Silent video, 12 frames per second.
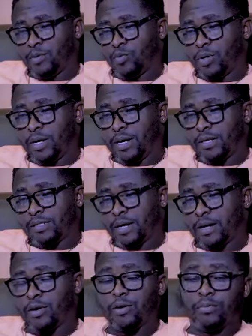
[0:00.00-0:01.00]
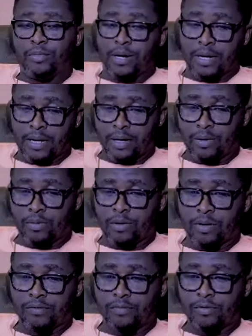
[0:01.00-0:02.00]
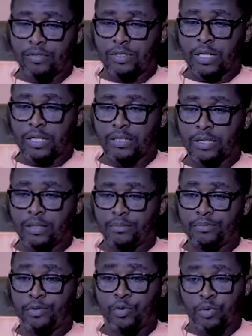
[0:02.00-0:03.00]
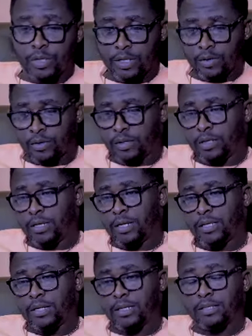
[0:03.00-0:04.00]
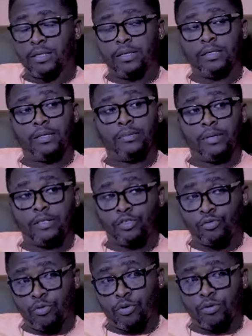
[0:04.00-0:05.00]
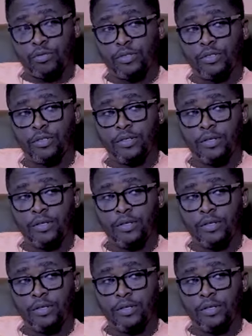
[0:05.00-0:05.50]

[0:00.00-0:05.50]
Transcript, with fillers: But when next I come back, I would love to start building on the land at Davies Road.